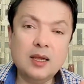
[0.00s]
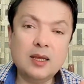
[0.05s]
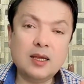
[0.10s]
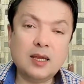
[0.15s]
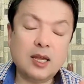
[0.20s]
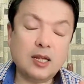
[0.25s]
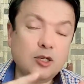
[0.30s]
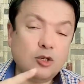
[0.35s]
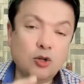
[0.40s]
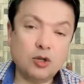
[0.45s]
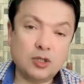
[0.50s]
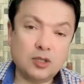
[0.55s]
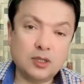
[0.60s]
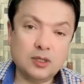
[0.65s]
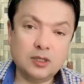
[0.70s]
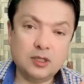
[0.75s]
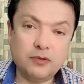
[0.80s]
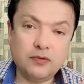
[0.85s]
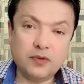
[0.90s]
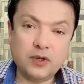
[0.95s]
cannot
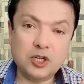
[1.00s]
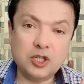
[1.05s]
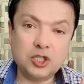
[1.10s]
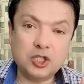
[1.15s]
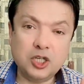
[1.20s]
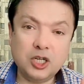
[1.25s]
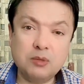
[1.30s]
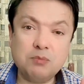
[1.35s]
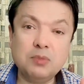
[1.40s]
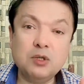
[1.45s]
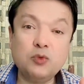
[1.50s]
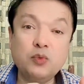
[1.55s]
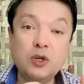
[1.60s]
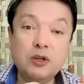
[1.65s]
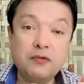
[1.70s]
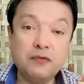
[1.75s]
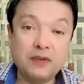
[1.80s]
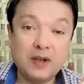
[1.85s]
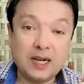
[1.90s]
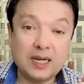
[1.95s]
differentiate between
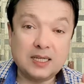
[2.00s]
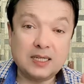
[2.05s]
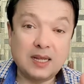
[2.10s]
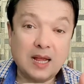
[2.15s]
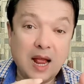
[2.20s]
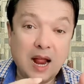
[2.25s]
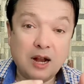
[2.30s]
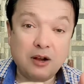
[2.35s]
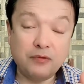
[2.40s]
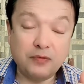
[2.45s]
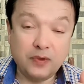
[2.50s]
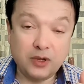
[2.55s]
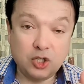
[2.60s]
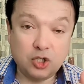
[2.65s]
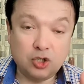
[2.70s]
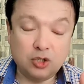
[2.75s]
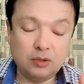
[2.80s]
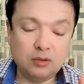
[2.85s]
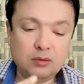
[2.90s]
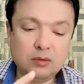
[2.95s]
fact and
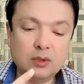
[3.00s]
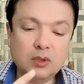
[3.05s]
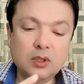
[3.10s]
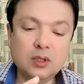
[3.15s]
fiction,